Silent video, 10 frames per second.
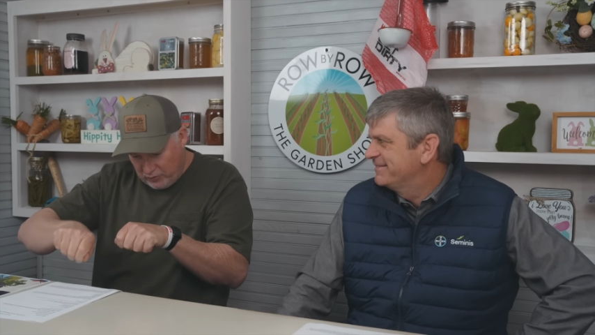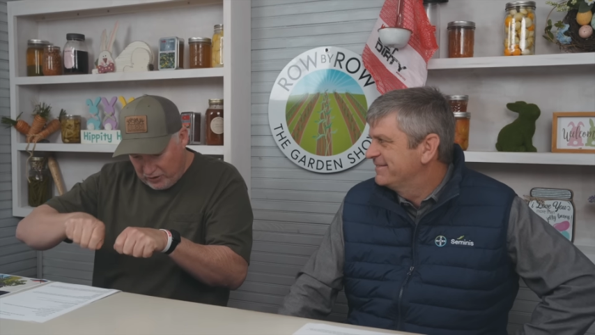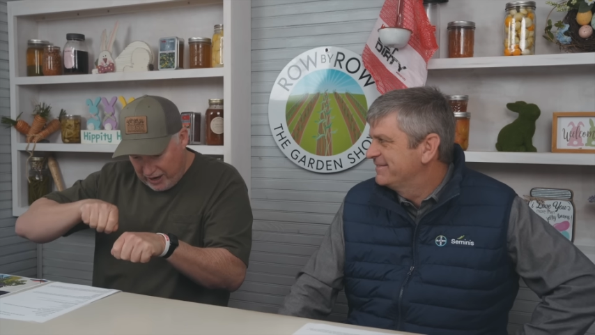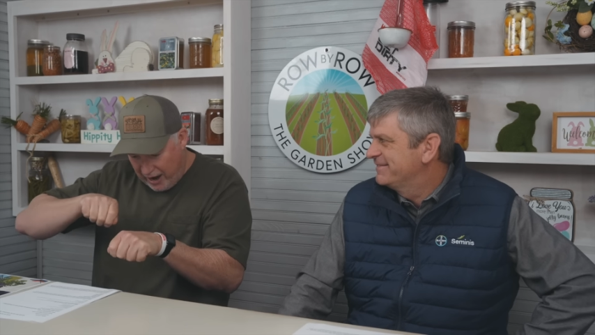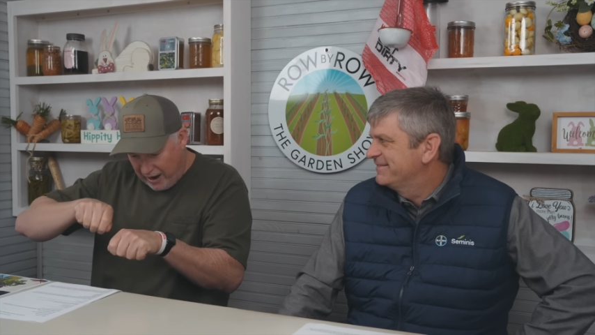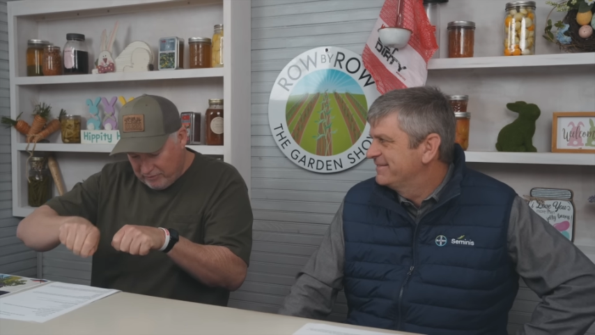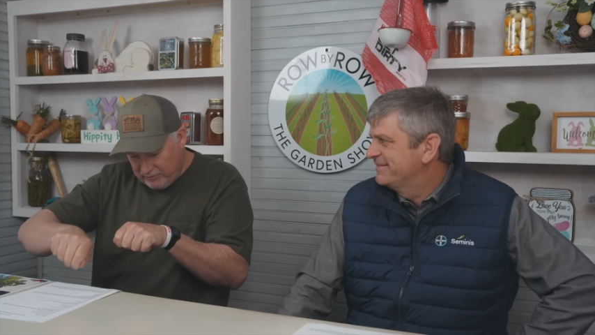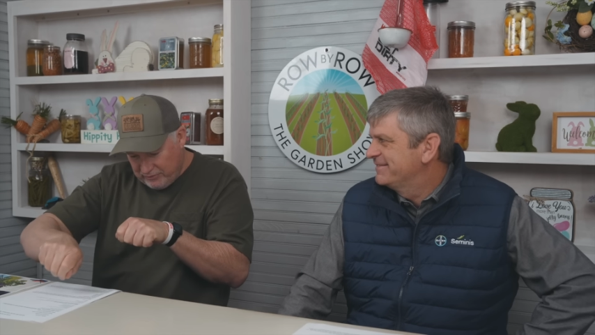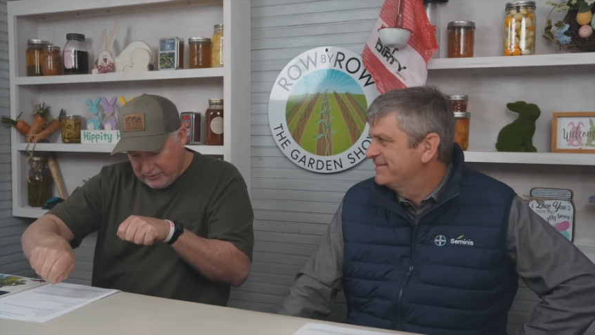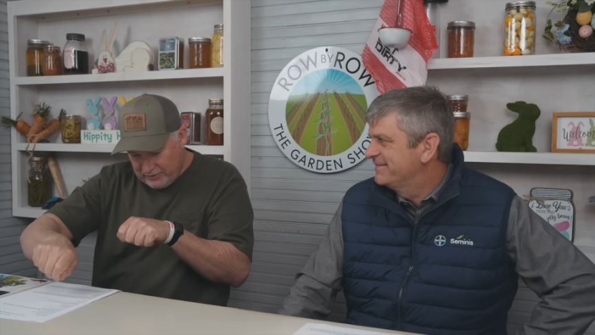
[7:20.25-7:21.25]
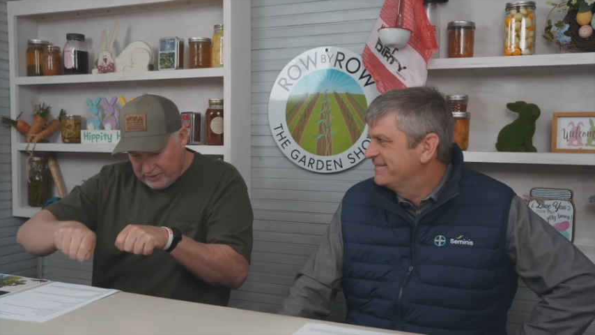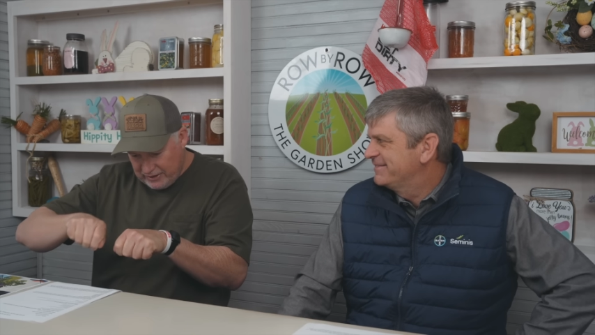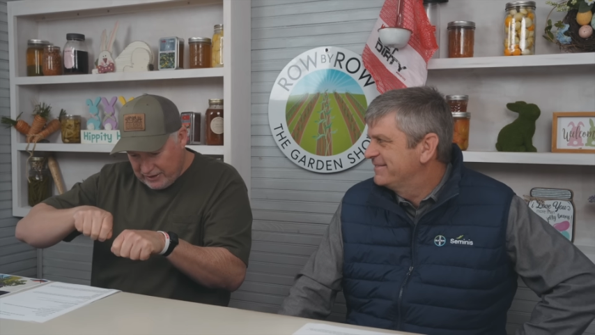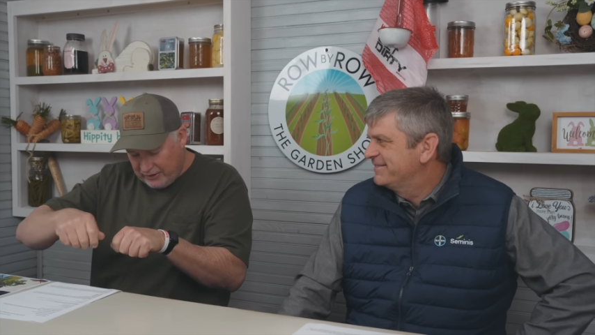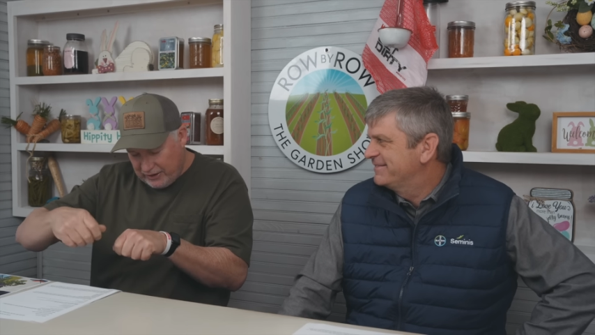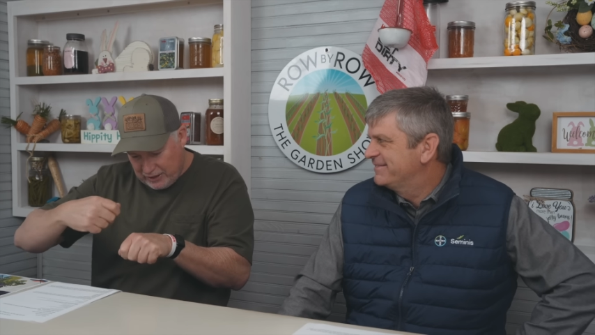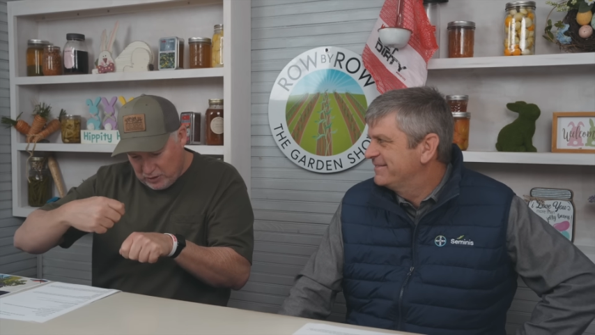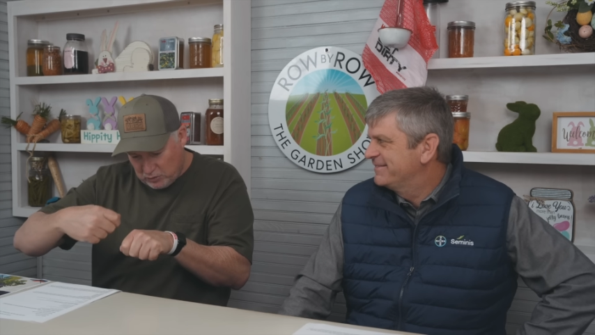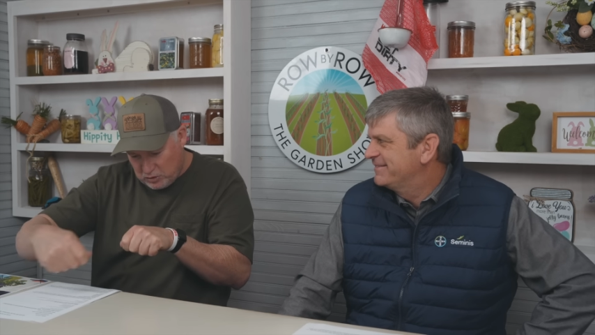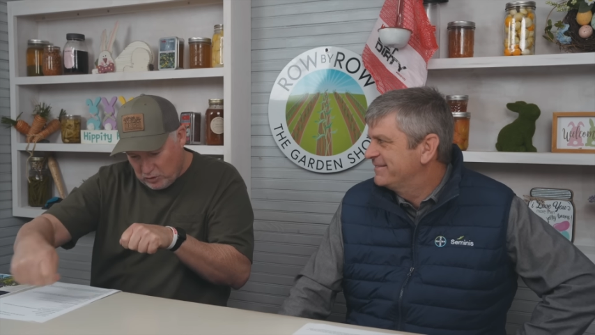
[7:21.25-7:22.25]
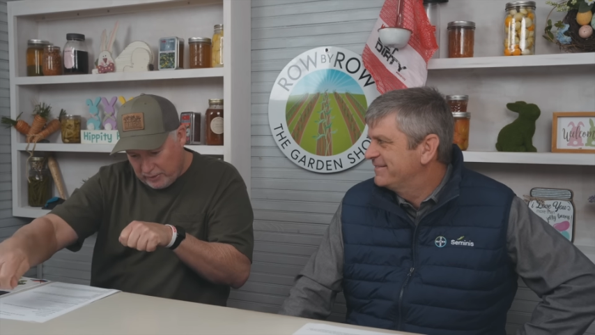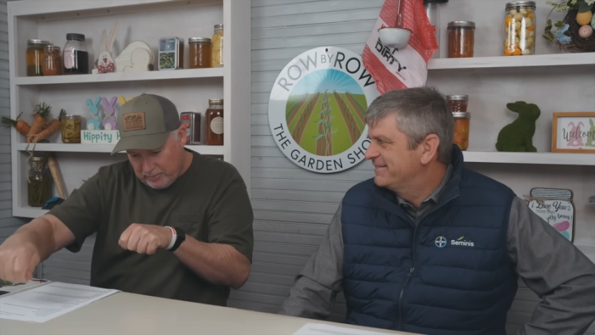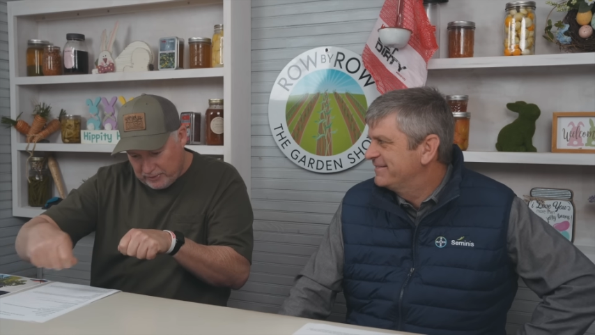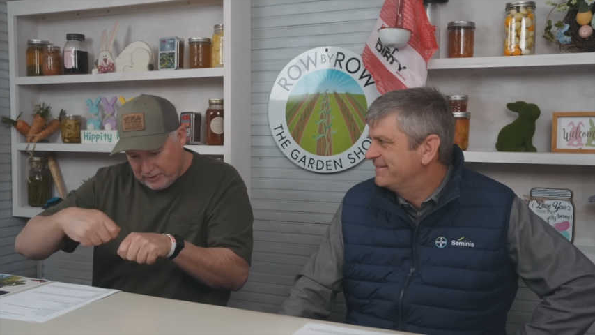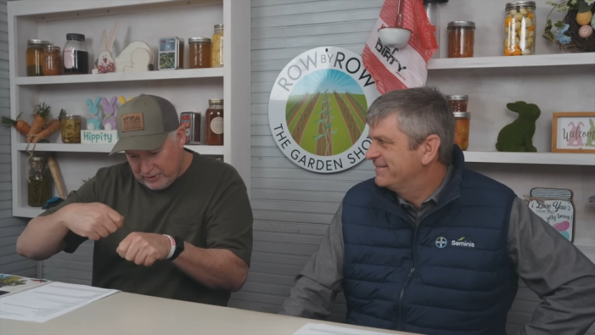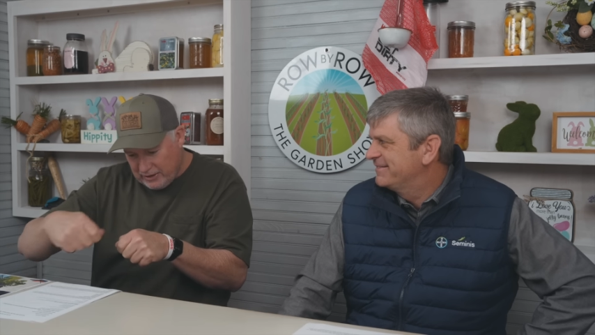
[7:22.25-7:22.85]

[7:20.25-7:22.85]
Speaker 1: with a knife, and then they're going to scrape it.